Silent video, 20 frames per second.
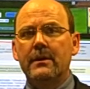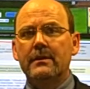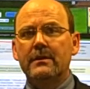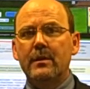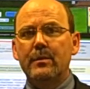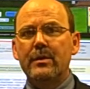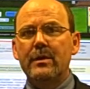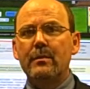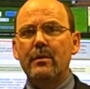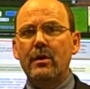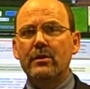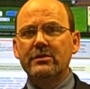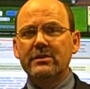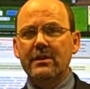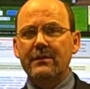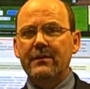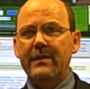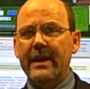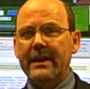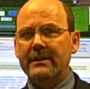To be most
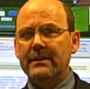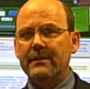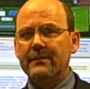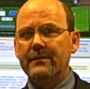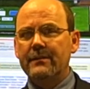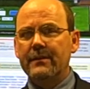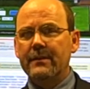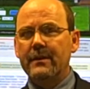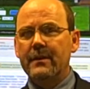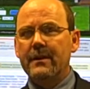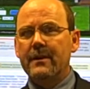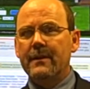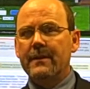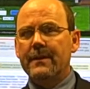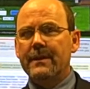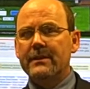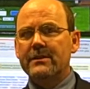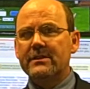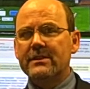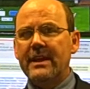effective,
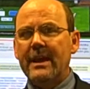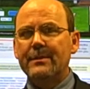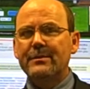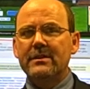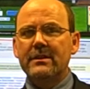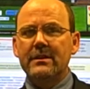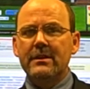the steps